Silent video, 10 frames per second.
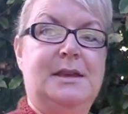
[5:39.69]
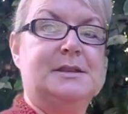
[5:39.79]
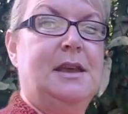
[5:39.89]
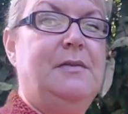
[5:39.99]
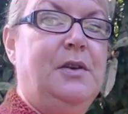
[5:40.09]

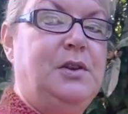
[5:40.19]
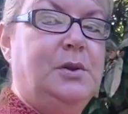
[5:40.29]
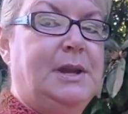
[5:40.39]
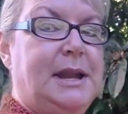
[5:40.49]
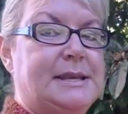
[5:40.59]
So if you're new
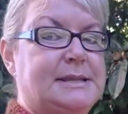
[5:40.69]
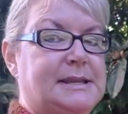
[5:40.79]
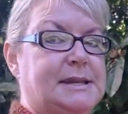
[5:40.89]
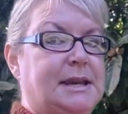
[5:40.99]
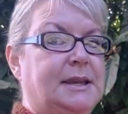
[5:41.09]
to lace
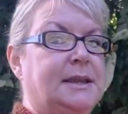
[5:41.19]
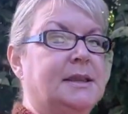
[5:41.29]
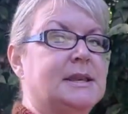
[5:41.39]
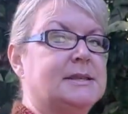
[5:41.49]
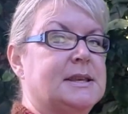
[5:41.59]
knitting,
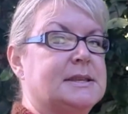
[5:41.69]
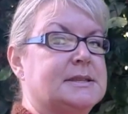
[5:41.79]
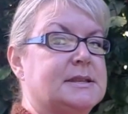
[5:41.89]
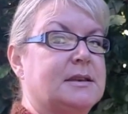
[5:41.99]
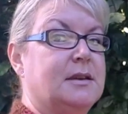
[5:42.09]
this
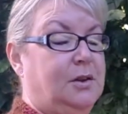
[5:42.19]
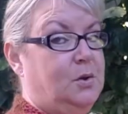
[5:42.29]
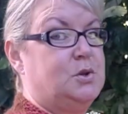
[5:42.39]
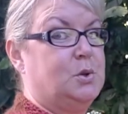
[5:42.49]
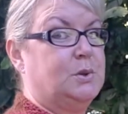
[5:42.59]
is a
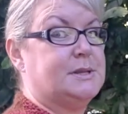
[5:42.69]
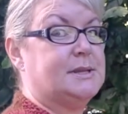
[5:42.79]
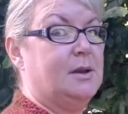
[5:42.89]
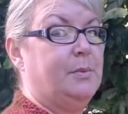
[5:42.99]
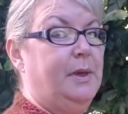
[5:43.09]
good shawl to
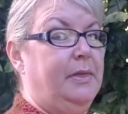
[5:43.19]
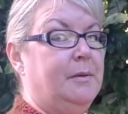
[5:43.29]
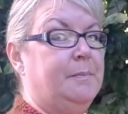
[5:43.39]
start with.